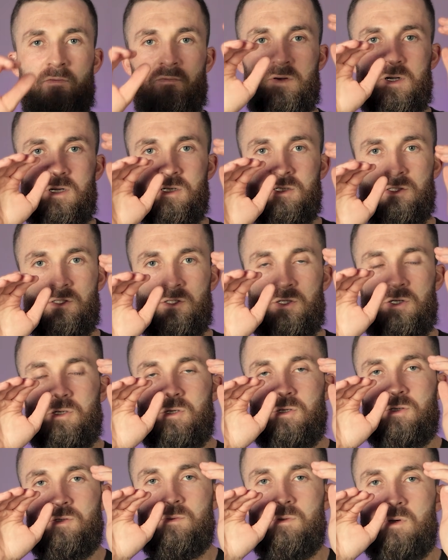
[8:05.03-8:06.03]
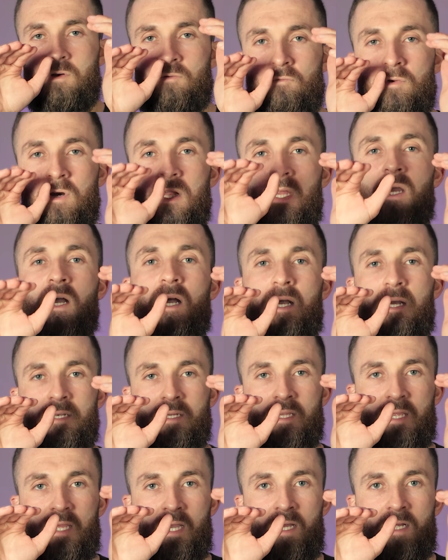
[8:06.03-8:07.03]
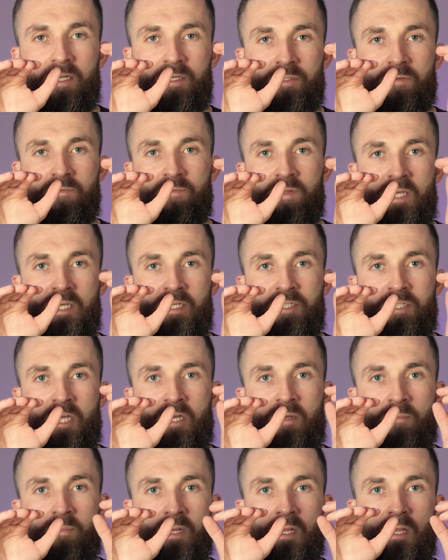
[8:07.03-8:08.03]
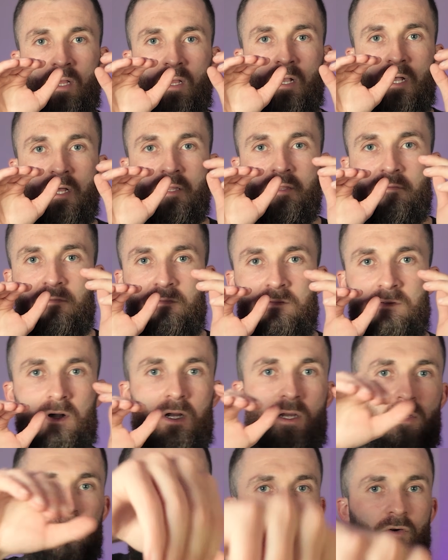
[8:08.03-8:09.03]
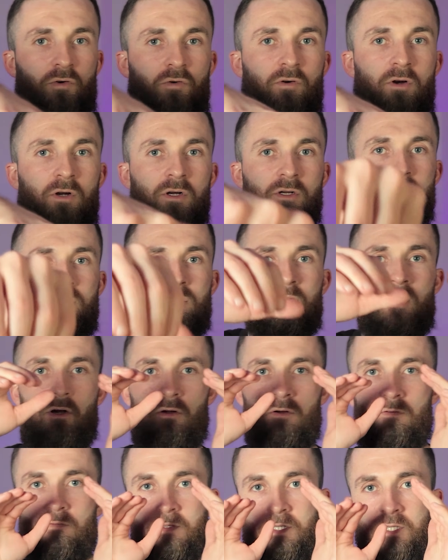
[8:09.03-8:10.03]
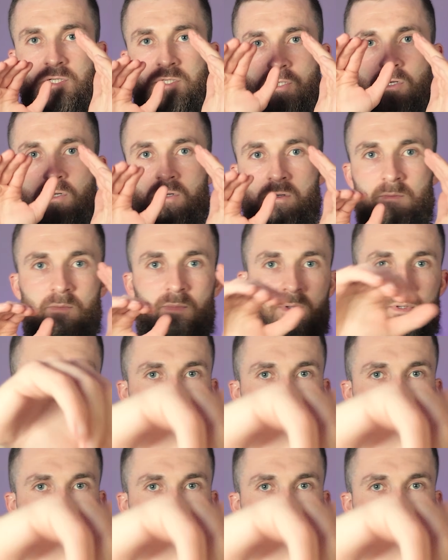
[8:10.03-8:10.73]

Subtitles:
First, you're going to do a rear hand catch of their jab and then fire your cross over the top.